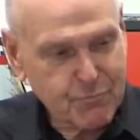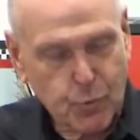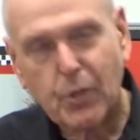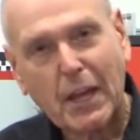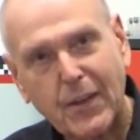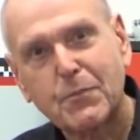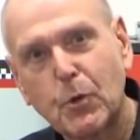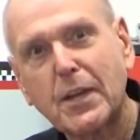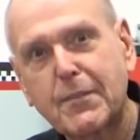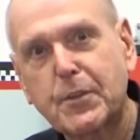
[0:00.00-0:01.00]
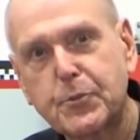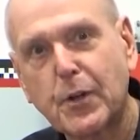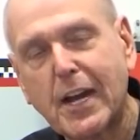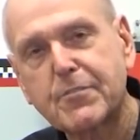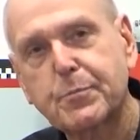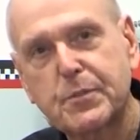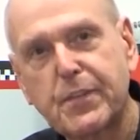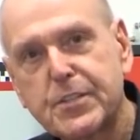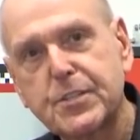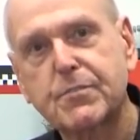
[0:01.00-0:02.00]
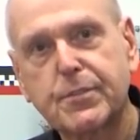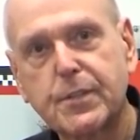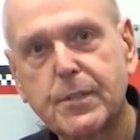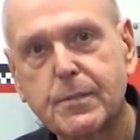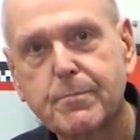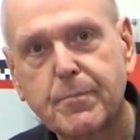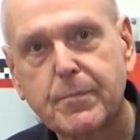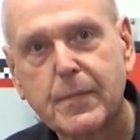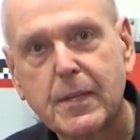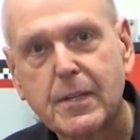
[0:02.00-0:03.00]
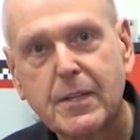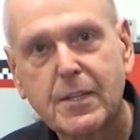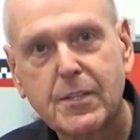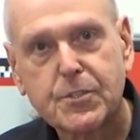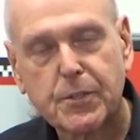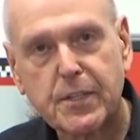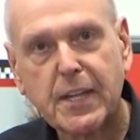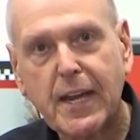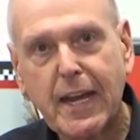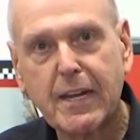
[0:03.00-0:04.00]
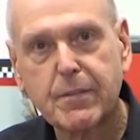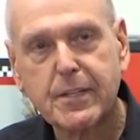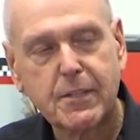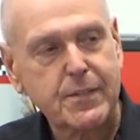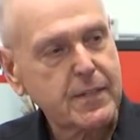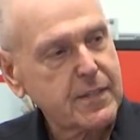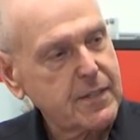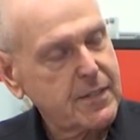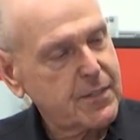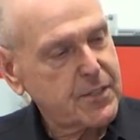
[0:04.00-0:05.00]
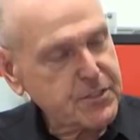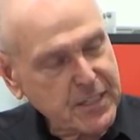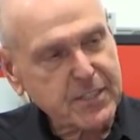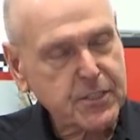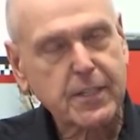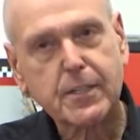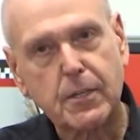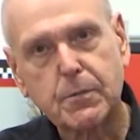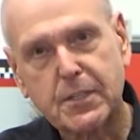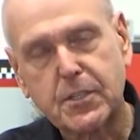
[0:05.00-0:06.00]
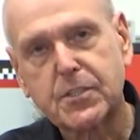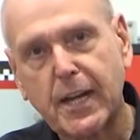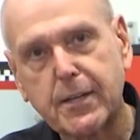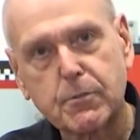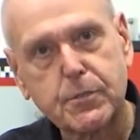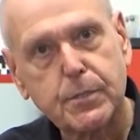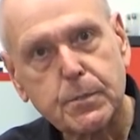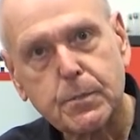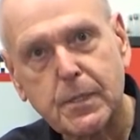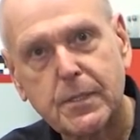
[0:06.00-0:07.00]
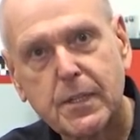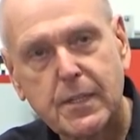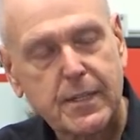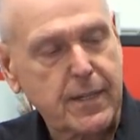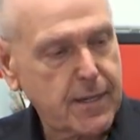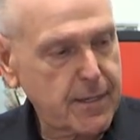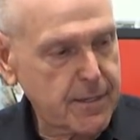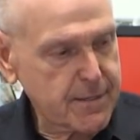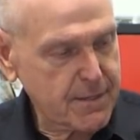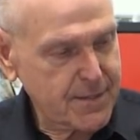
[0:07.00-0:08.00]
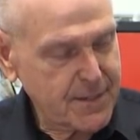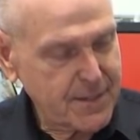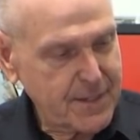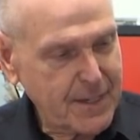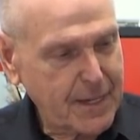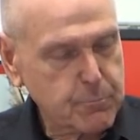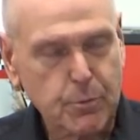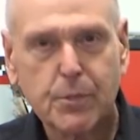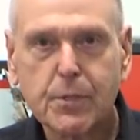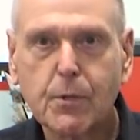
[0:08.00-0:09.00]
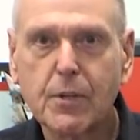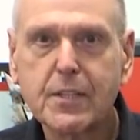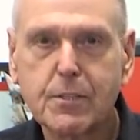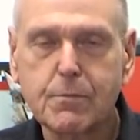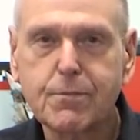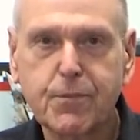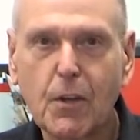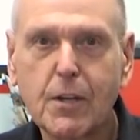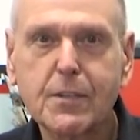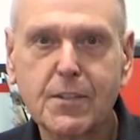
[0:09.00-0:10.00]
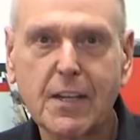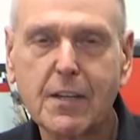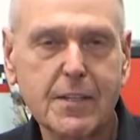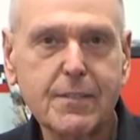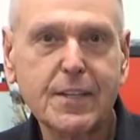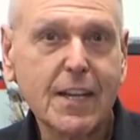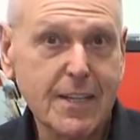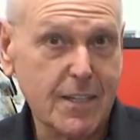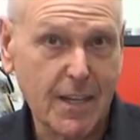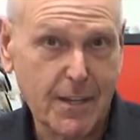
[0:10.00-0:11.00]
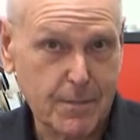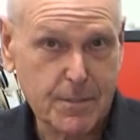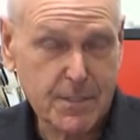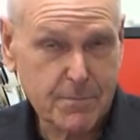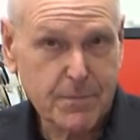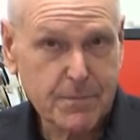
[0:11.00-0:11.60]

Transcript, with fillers: we'll, ha we'll have the drive provision for you. So there you have it. This thing's going to go into Dyno 2, uh, and we're going to flog the living hell out of it.